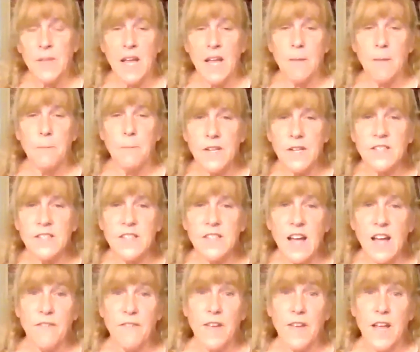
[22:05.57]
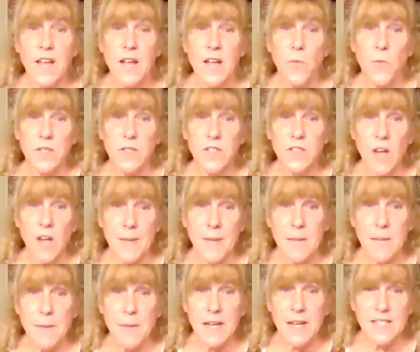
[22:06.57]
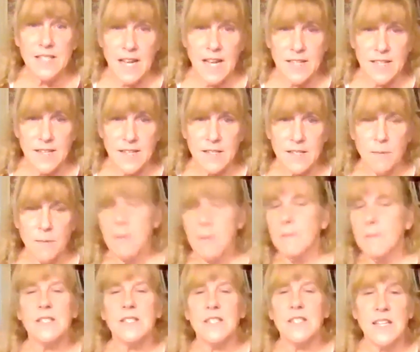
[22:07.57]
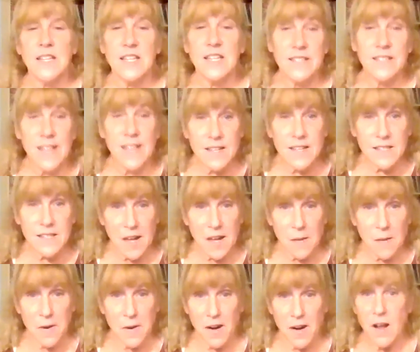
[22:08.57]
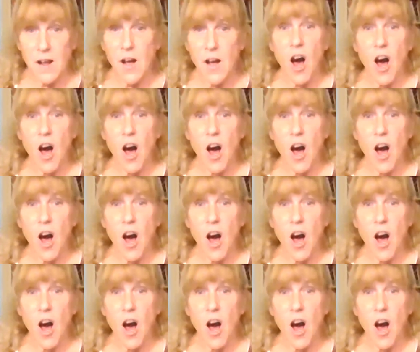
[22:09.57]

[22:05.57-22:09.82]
and Bill Steff was nominated by Santa to be Miss Cindy's Santa's helper